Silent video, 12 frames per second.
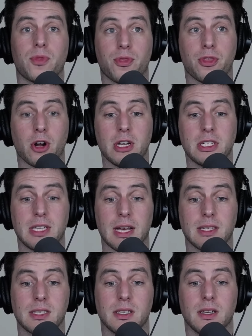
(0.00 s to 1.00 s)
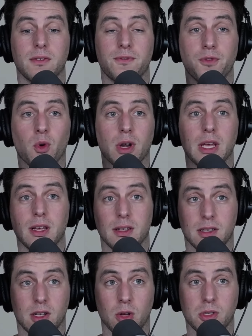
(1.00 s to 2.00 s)
36, 40,
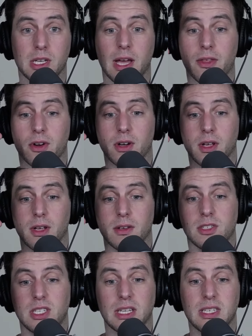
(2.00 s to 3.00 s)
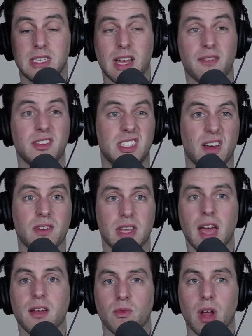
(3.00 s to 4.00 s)
close together. 67,
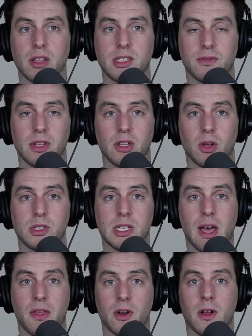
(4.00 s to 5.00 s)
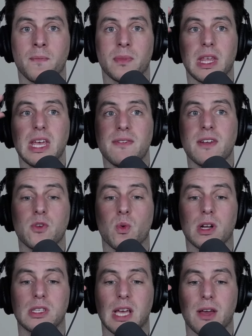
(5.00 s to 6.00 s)
78, relatively close together. Even if you
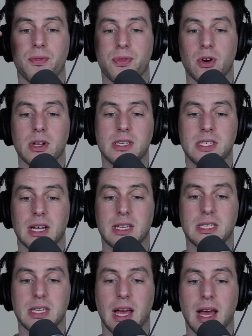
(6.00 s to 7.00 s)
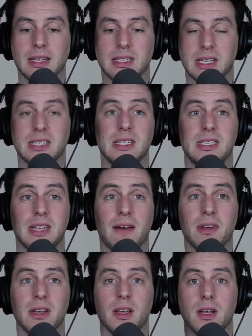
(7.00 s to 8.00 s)
want to take 36 and
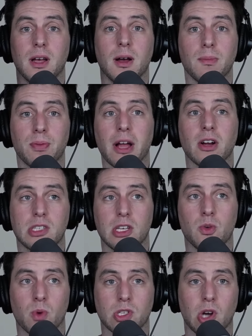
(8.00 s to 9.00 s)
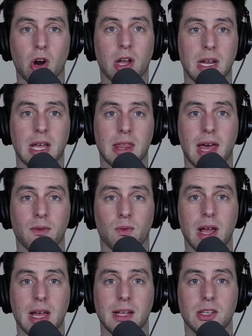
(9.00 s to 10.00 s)
67, players that you were targeting in that
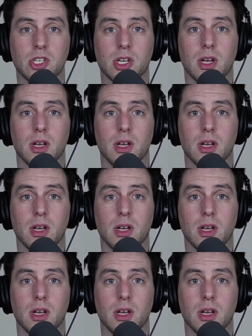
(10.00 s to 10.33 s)
range